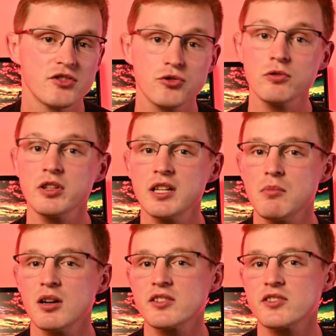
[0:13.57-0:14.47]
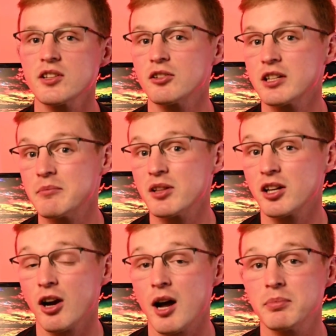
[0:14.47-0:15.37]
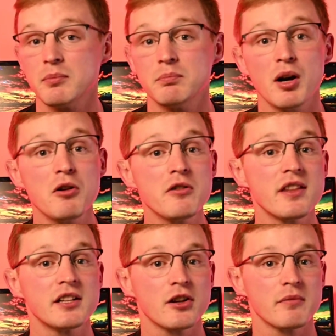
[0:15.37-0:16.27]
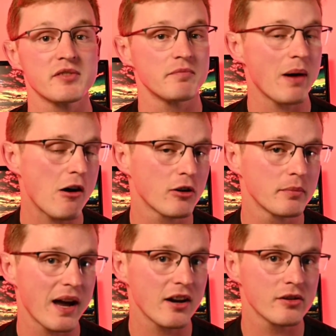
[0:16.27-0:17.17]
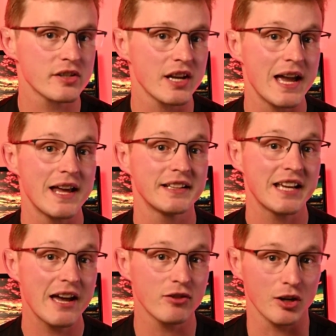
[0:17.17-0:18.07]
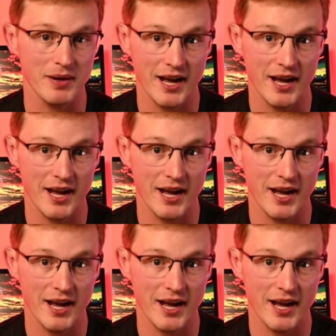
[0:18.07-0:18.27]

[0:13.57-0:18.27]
is truly amongst the cream of the crop, both in terms of power paddles and Kevlar